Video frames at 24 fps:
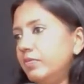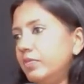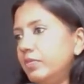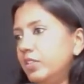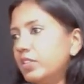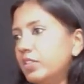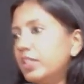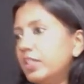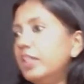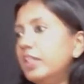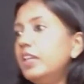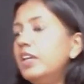
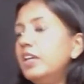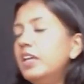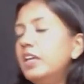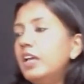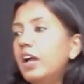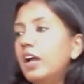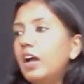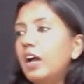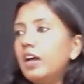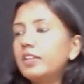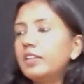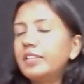Okay,
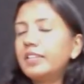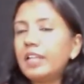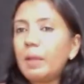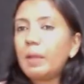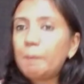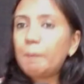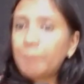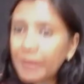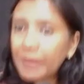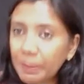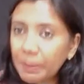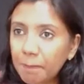uh, there are
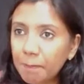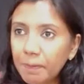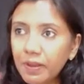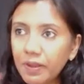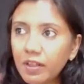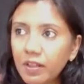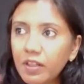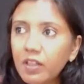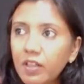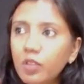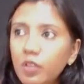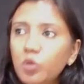
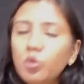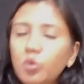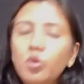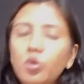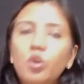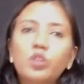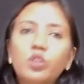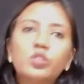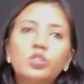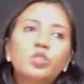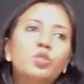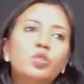people who
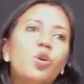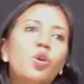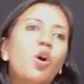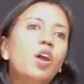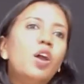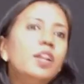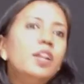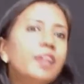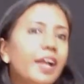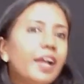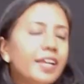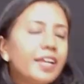go through
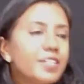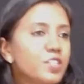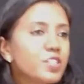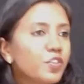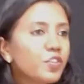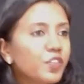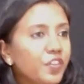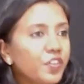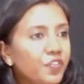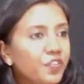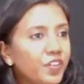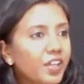all kinds
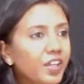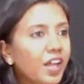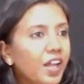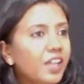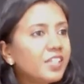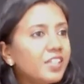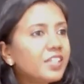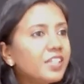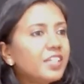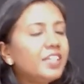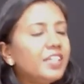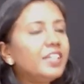of
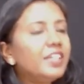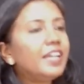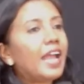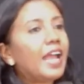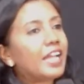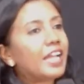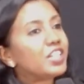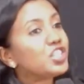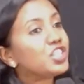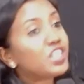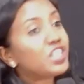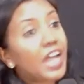difficulty
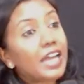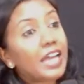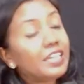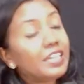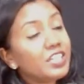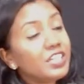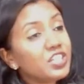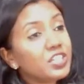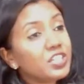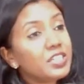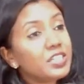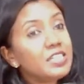and
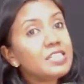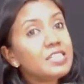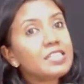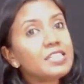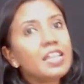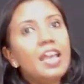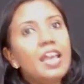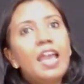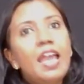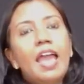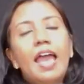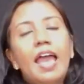challenges,
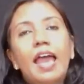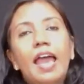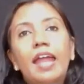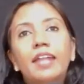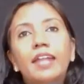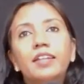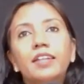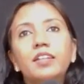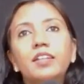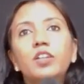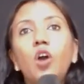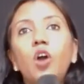
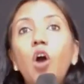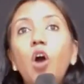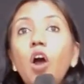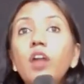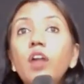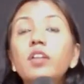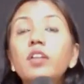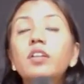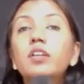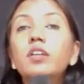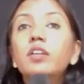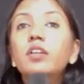and God
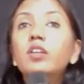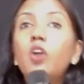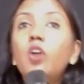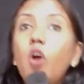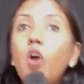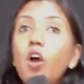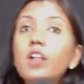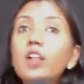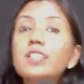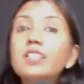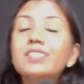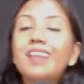
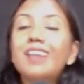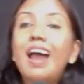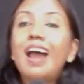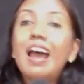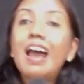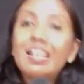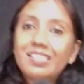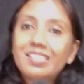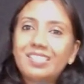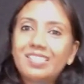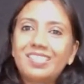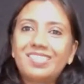calls
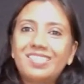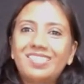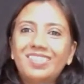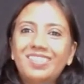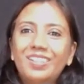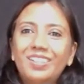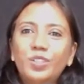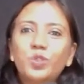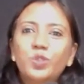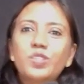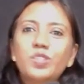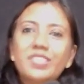us
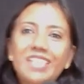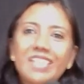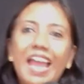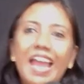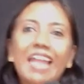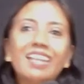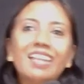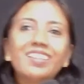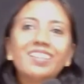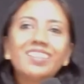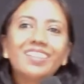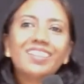to
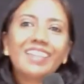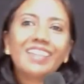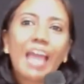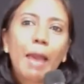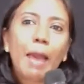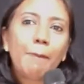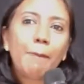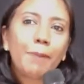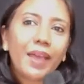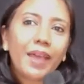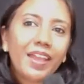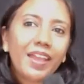stand in the
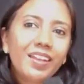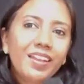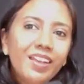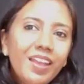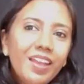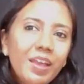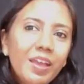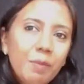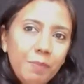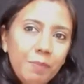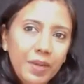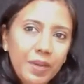gap and
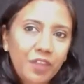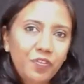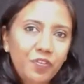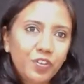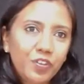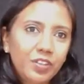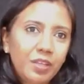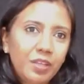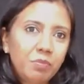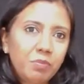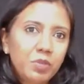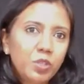pray for
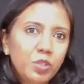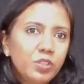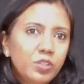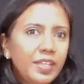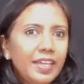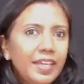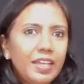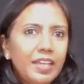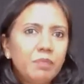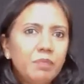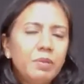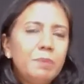them. You know, they
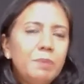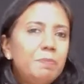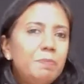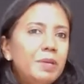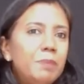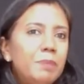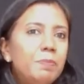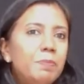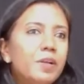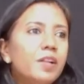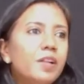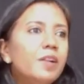can be
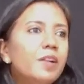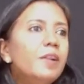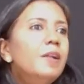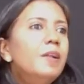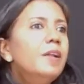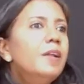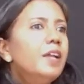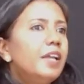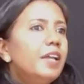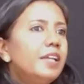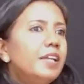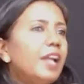people
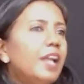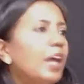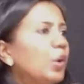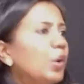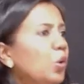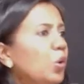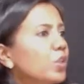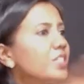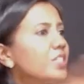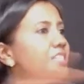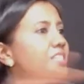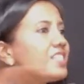in our
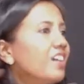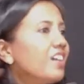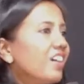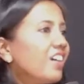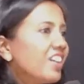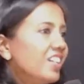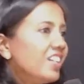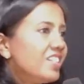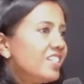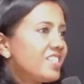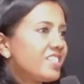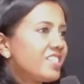own
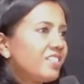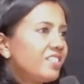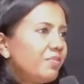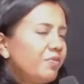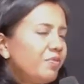circles.